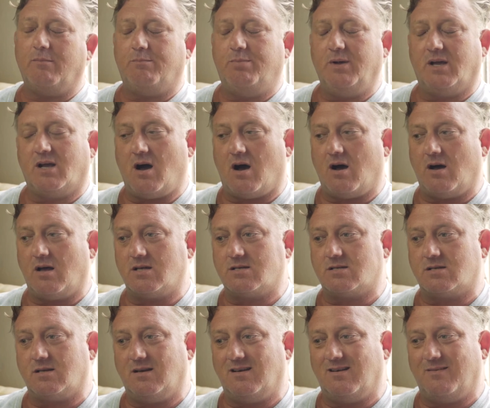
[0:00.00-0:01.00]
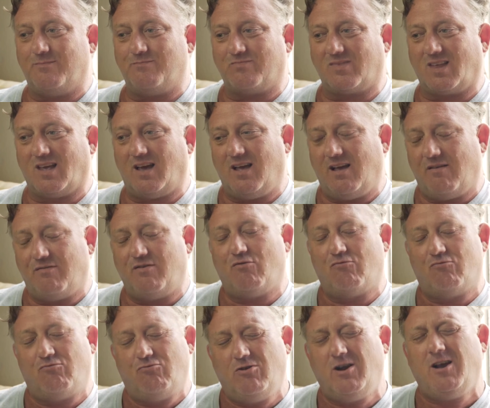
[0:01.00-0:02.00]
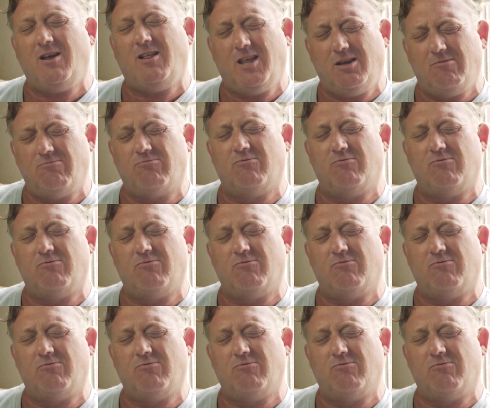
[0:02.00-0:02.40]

Because if you really,